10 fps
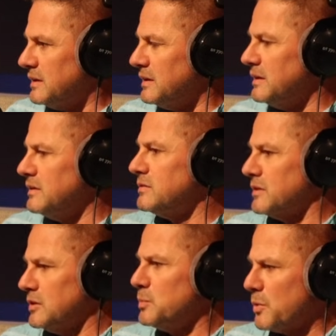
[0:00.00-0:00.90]
Is
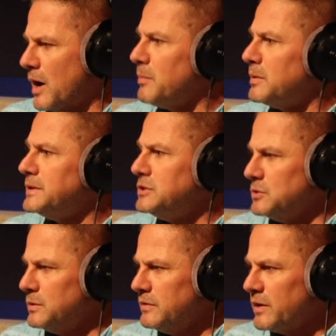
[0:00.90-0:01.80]
you probably
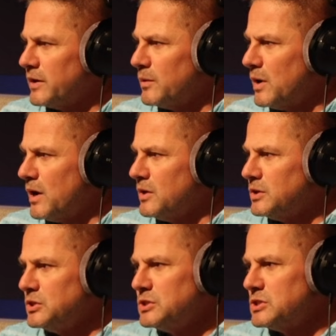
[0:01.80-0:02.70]
do it very well.
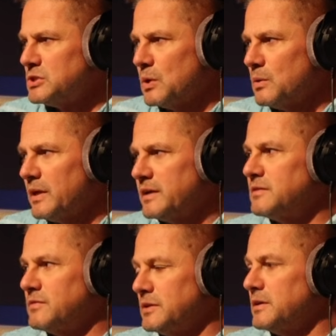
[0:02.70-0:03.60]
You just don't like
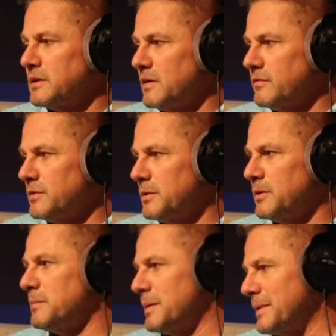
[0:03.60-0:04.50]
to feel uncomfortable.
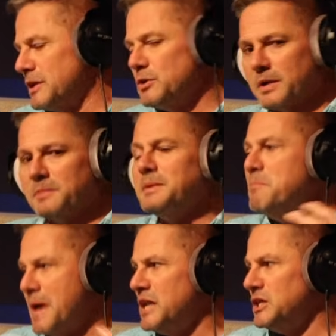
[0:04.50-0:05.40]
And maybe not you, but I
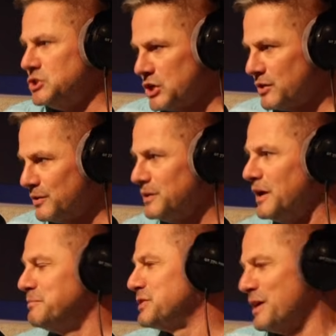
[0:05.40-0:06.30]
mean men in general.
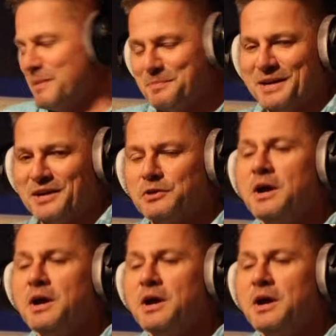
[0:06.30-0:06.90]
Sorry, I'm not picking on you.